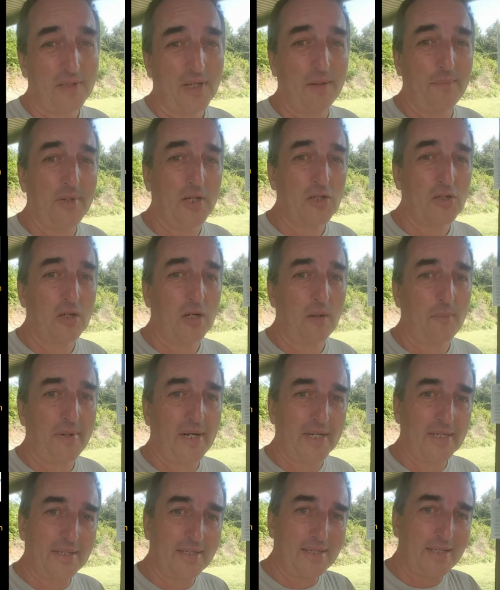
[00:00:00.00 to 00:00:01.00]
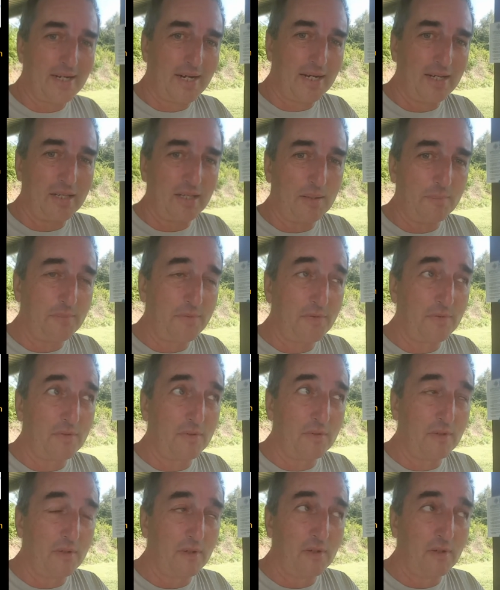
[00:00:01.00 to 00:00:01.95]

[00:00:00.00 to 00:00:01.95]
Got to make sure all my dial-ups